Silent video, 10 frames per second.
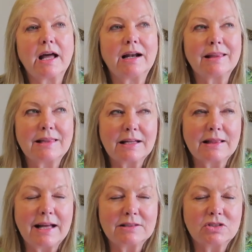and I think
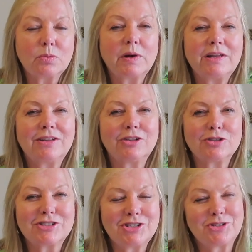that's the way you
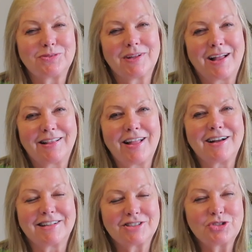learn to do
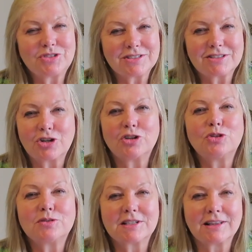linings. You just start
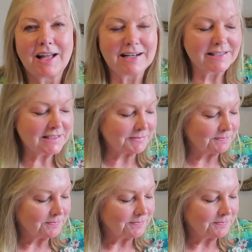using linings.